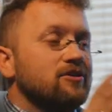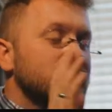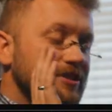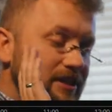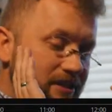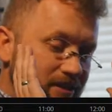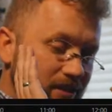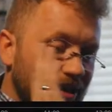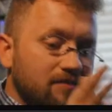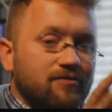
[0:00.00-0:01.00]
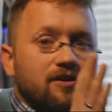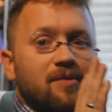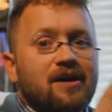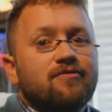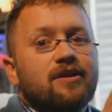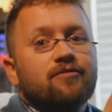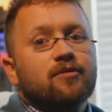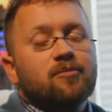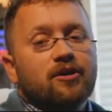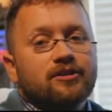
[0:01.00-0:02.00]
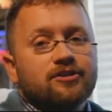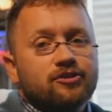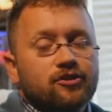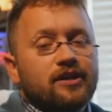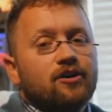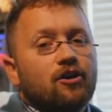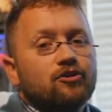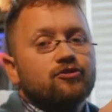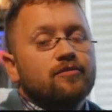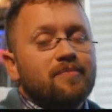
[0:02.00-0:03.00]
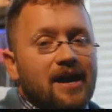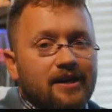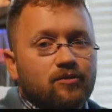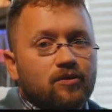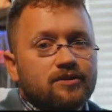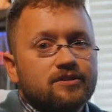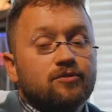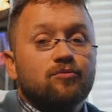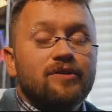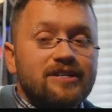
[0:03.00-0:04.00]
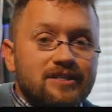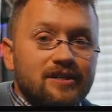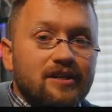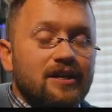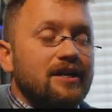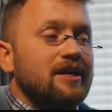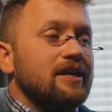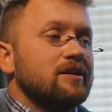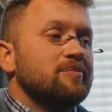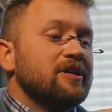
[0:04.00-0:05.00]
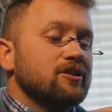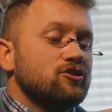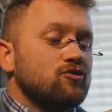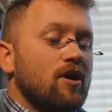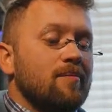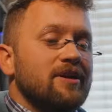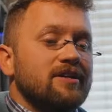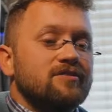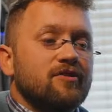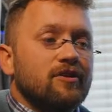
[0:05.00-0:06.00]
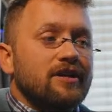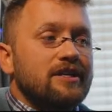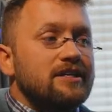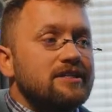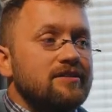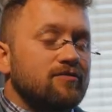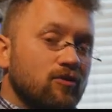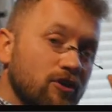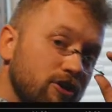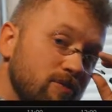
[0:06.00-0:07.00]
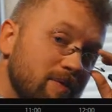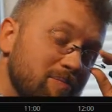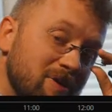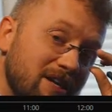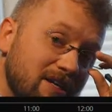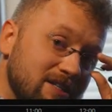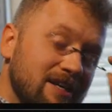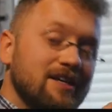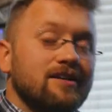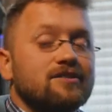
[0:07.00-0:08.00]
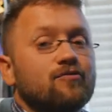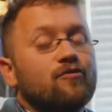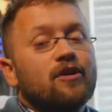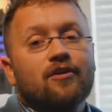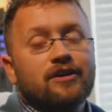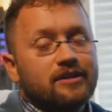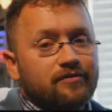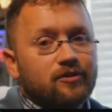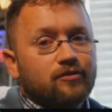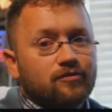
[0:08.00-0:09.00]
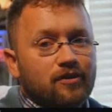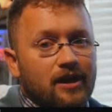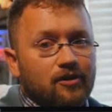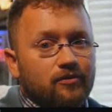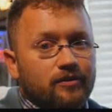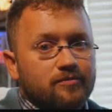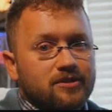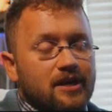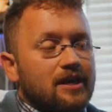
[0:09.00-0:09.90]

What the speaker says: You'll see it. It's a lot of fun. My favorite markets to trade are dramatic ones. The reason is because drama is very easy for human beings, and it is very difficult for algorithms.